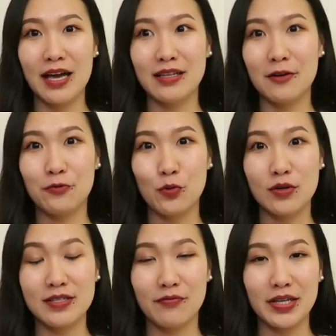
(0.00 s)
and if you
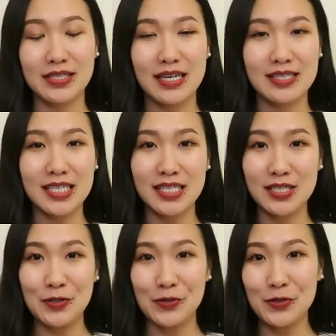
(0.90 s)
want something that's
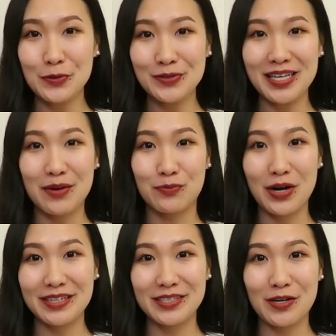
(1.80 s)
easy to use and
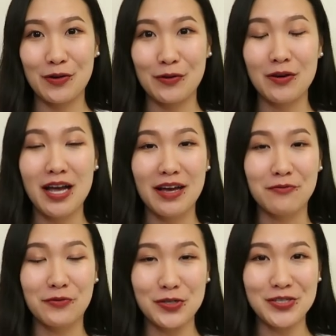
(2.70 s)
practical
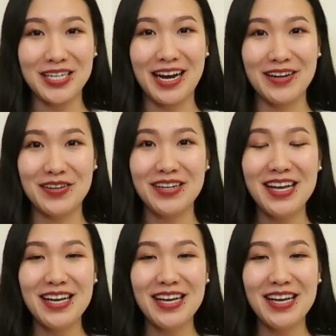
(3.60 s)
and versatile